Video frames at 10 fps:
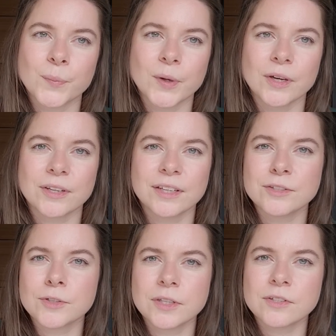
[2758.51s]
but
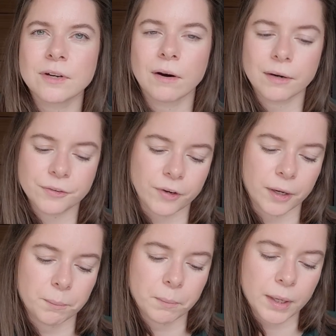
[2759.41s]
it's a hard
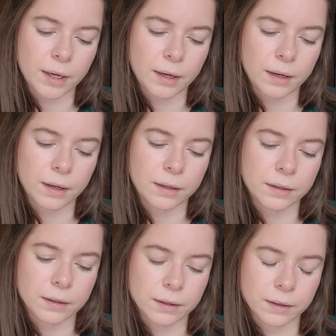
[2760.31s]
time, and